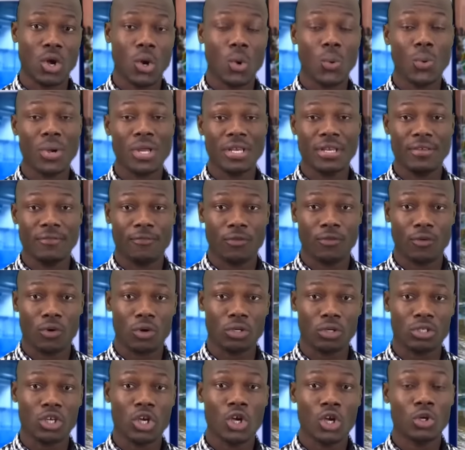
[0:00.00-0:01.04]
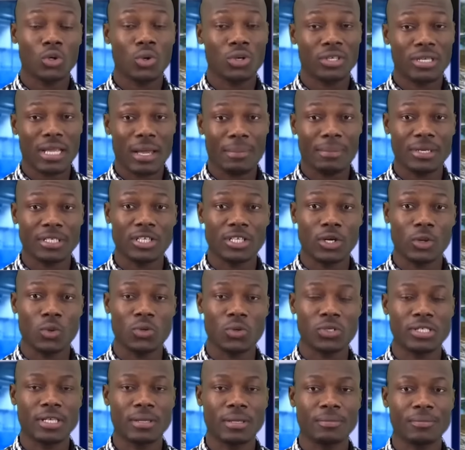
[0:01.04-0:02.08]
where the flood don't damage and
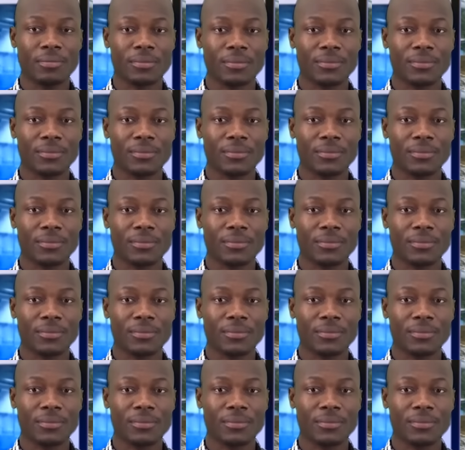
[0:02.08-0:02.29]
host them.